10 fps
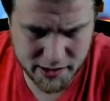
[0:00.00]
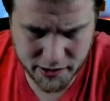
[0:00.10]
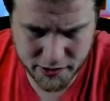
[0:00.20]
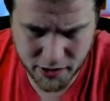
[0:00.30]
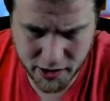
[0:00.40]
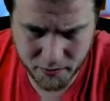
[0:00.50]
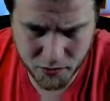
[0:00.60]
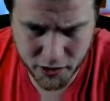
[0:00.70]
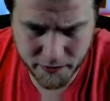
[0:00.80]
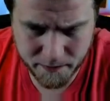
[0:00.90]
to the drawing
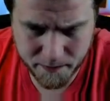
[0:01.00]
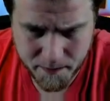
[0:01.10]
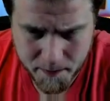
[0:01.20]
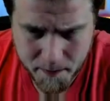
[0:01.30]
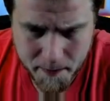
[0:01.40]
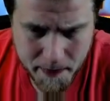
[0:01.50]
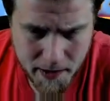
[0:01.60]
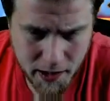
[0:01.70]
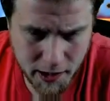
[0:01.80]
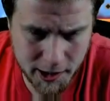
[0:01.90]
board.
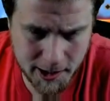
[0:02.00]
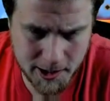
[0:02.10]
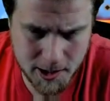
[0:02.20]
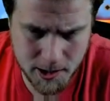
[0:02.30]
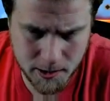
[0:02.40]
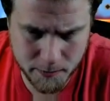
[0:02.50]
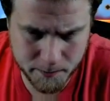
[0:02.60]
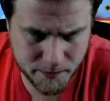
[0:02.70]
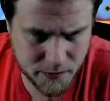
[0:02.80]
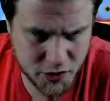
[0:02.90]

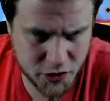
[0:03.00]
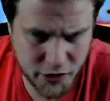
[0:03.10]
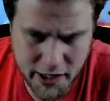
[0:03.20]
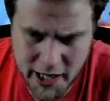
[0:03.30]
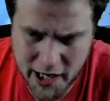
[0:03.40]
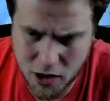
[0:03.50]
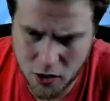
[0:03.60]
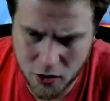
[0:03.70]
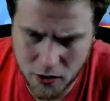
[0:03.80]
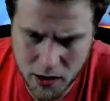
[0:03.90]
So
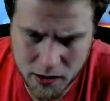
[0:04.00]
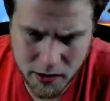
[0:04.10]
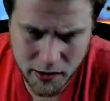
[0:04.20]
now, I